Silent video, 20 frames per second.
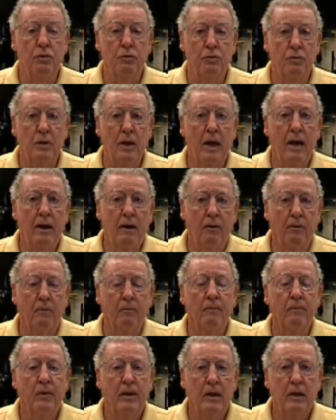shoot
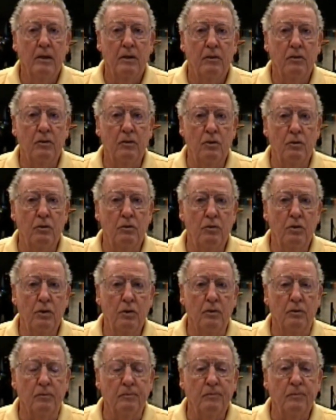down the
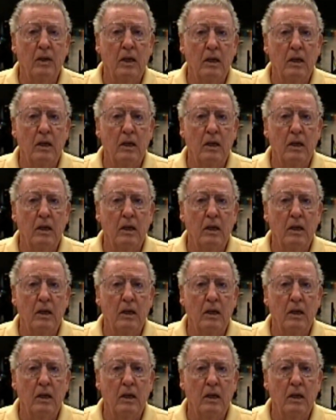U-2.